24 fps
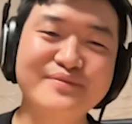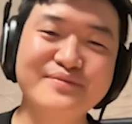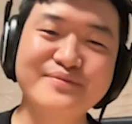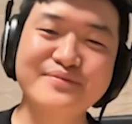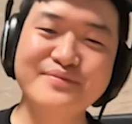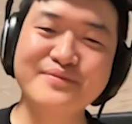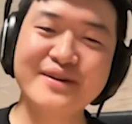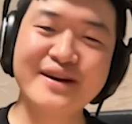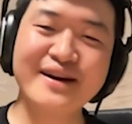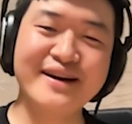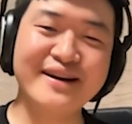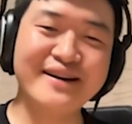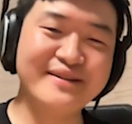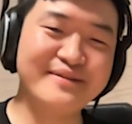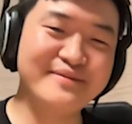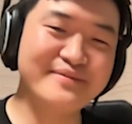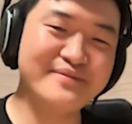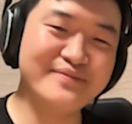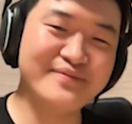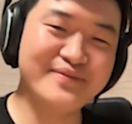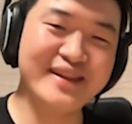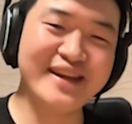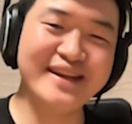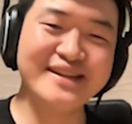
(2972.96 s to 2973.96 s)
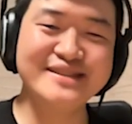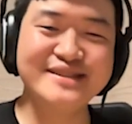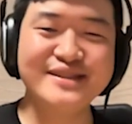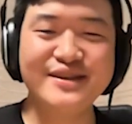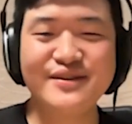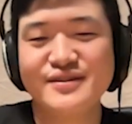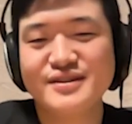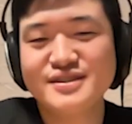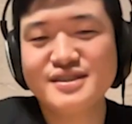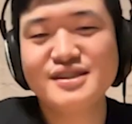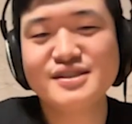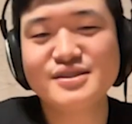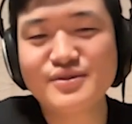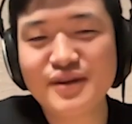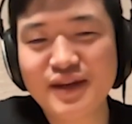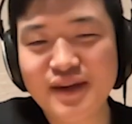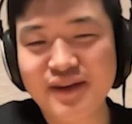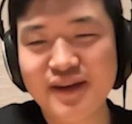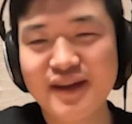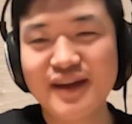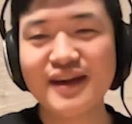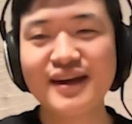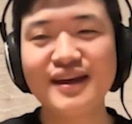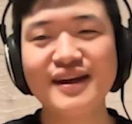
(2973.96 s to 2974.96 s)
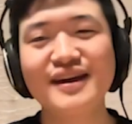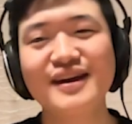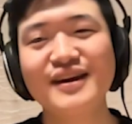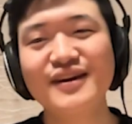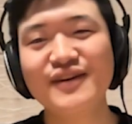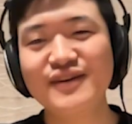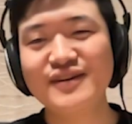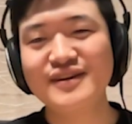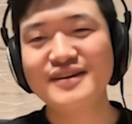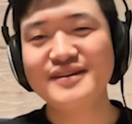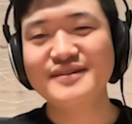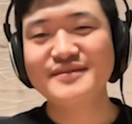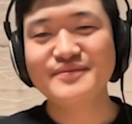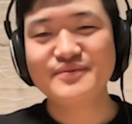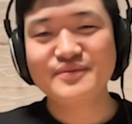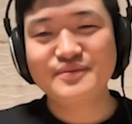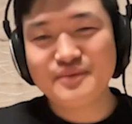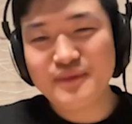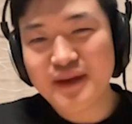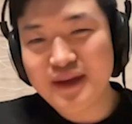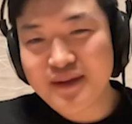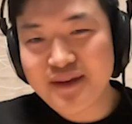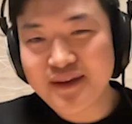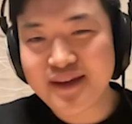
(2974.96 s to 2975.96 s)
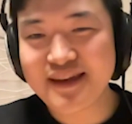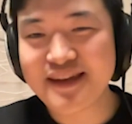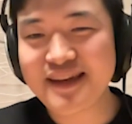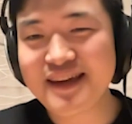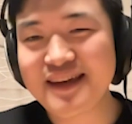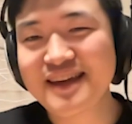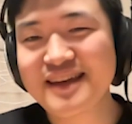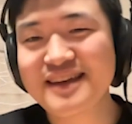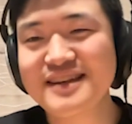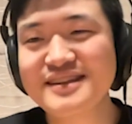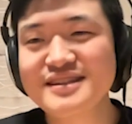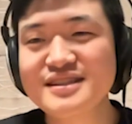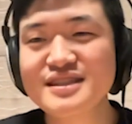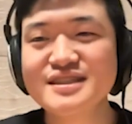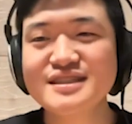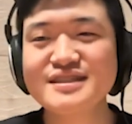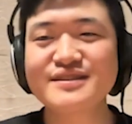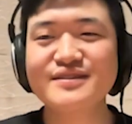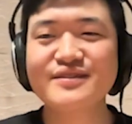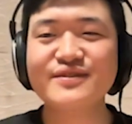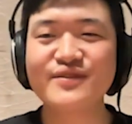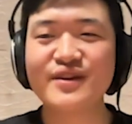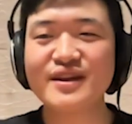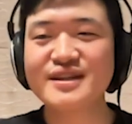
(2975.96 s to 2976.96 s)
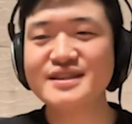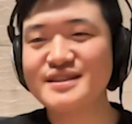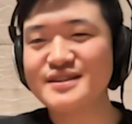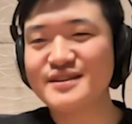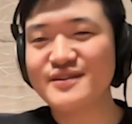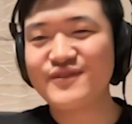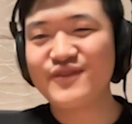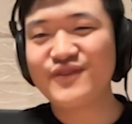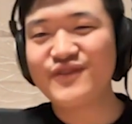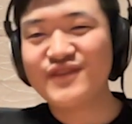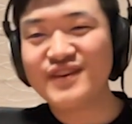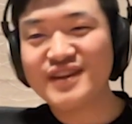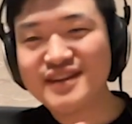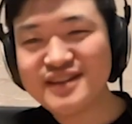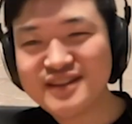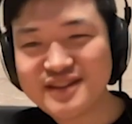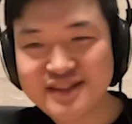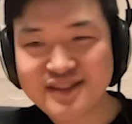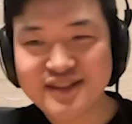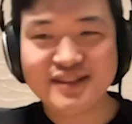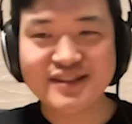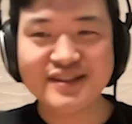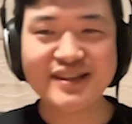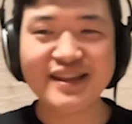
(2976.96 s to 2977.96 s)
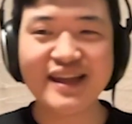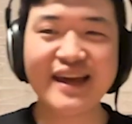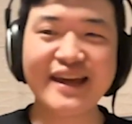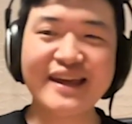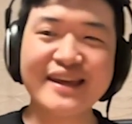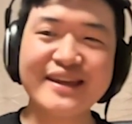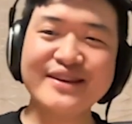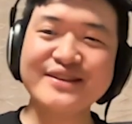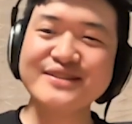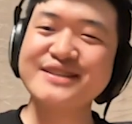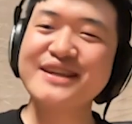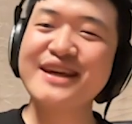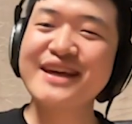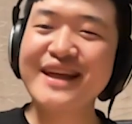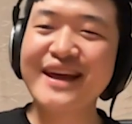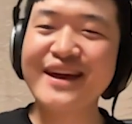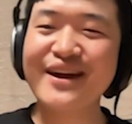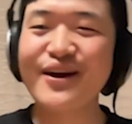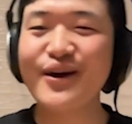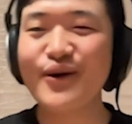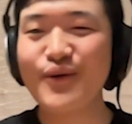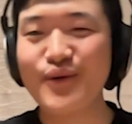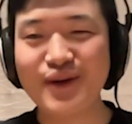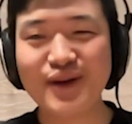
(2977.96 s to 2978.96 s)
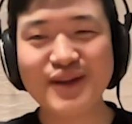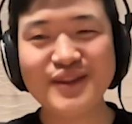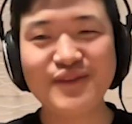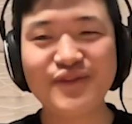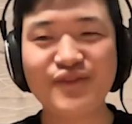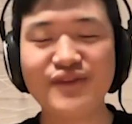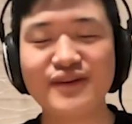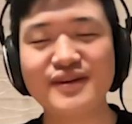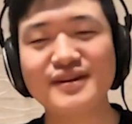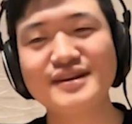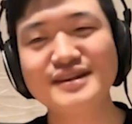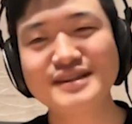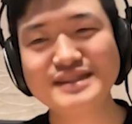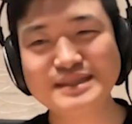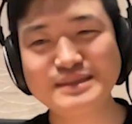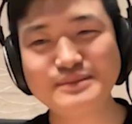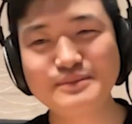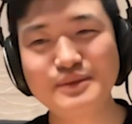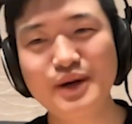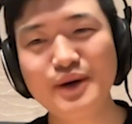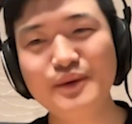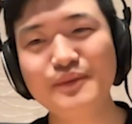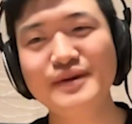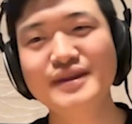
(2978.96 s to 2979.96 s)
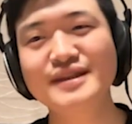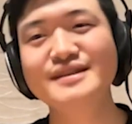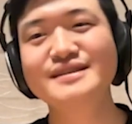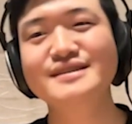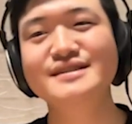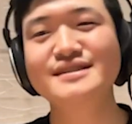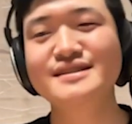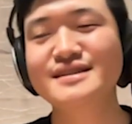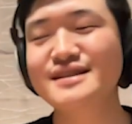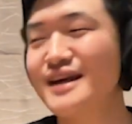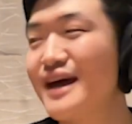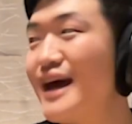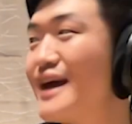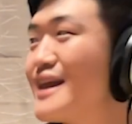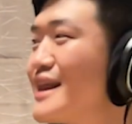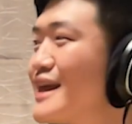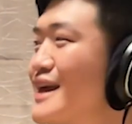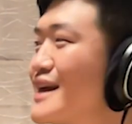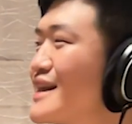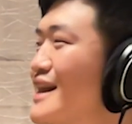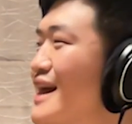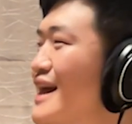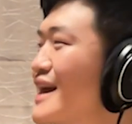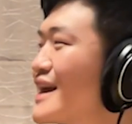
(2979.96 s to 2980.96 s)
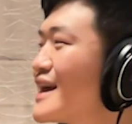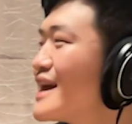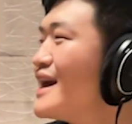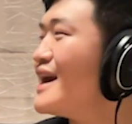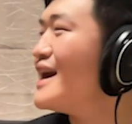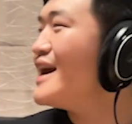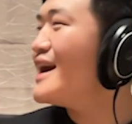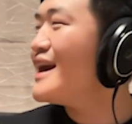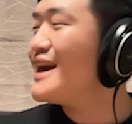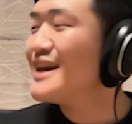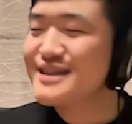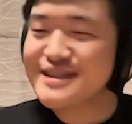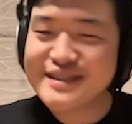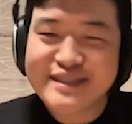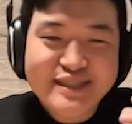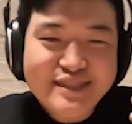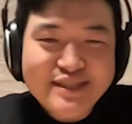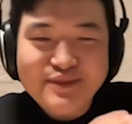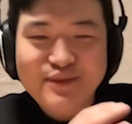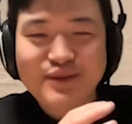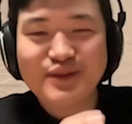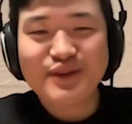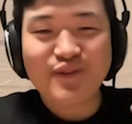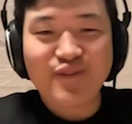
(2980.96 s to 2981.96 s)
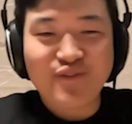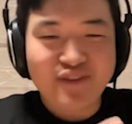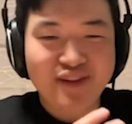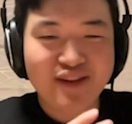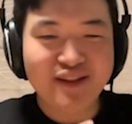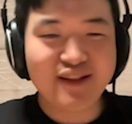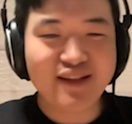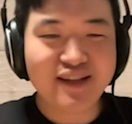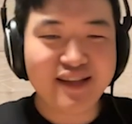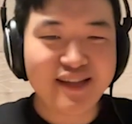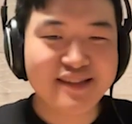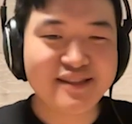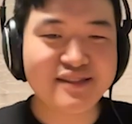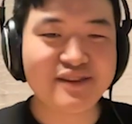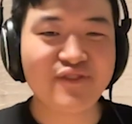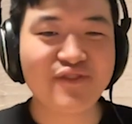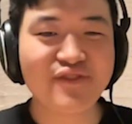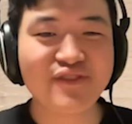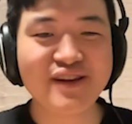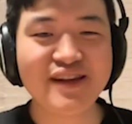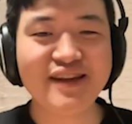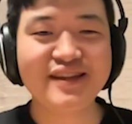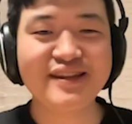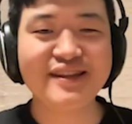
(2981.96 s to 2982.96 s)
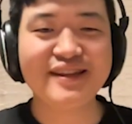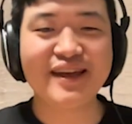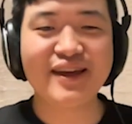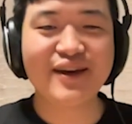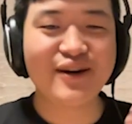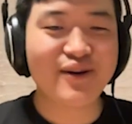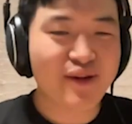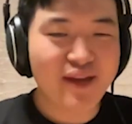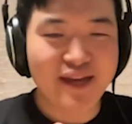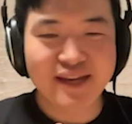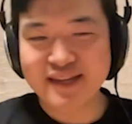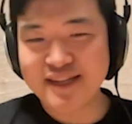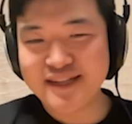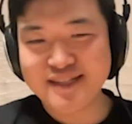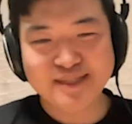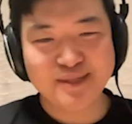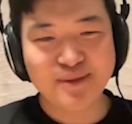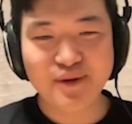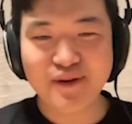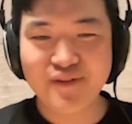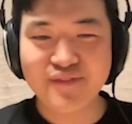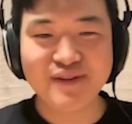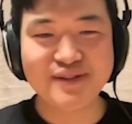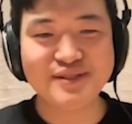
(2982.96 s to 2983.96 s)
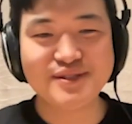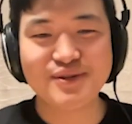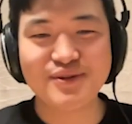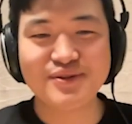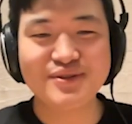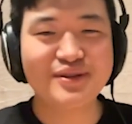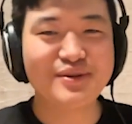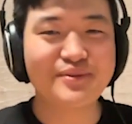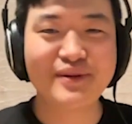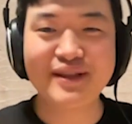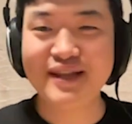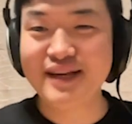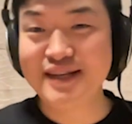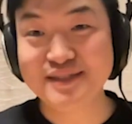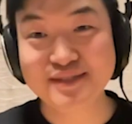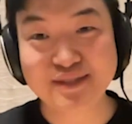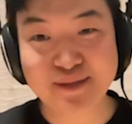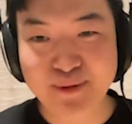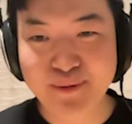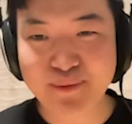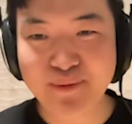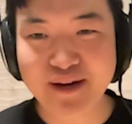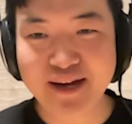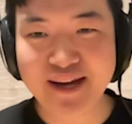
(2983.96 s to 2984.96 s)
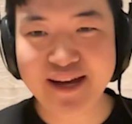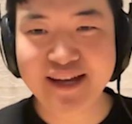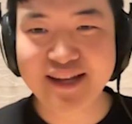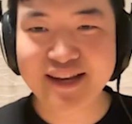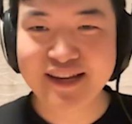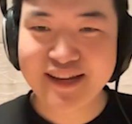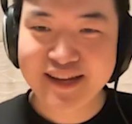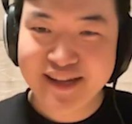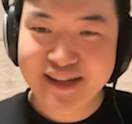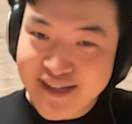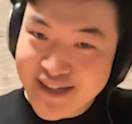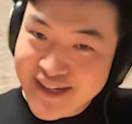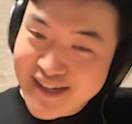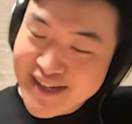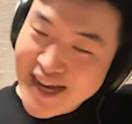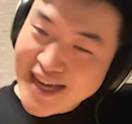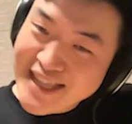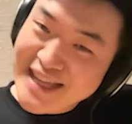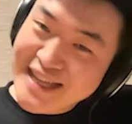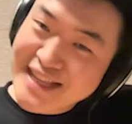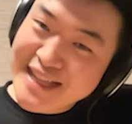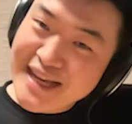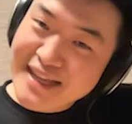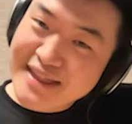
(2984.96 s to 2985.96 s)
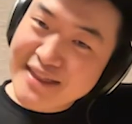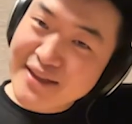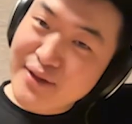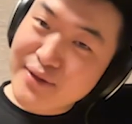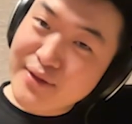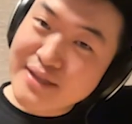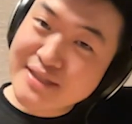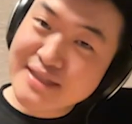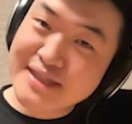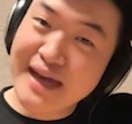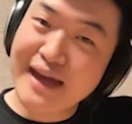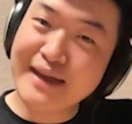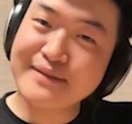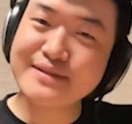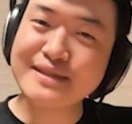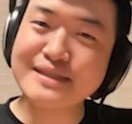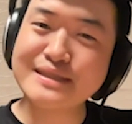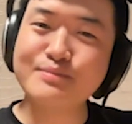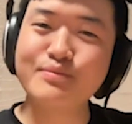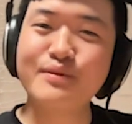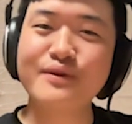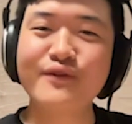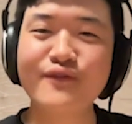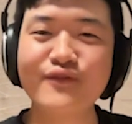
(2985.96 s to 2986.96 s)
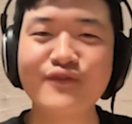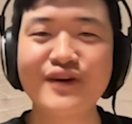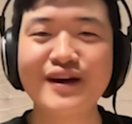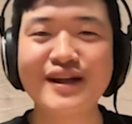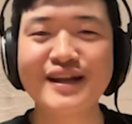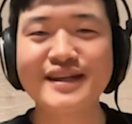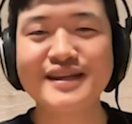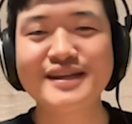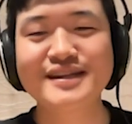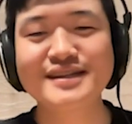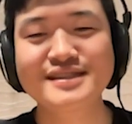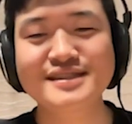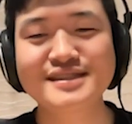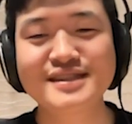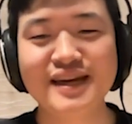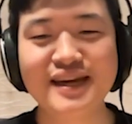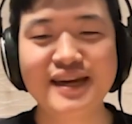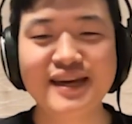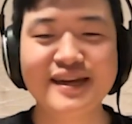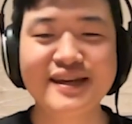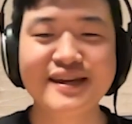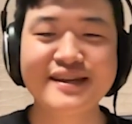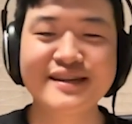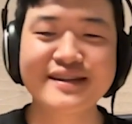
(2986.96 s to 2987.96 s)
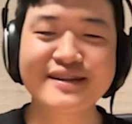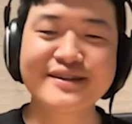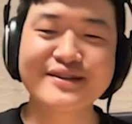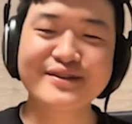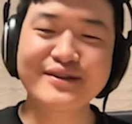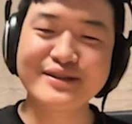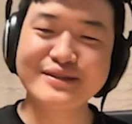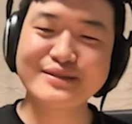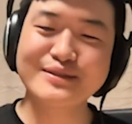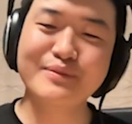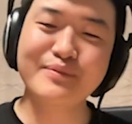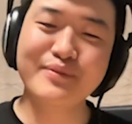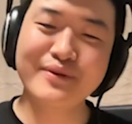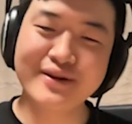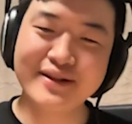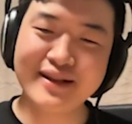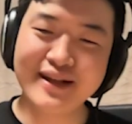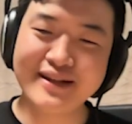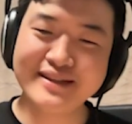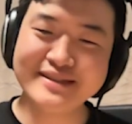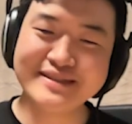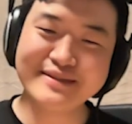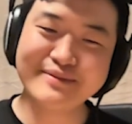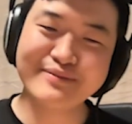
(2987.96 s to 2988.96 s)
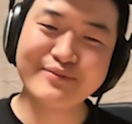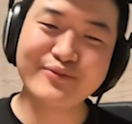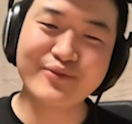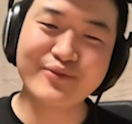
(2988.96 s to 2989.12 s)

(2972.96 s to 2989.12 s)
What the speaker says: And so it's just like it just doesn't feel like you say like, oh, what are the funniest moments? I think like it just doesn't really feel all that different. Like, okay, he's 12 years older, but like, so what? I think like the only times it's been funny is like Chris will pull out some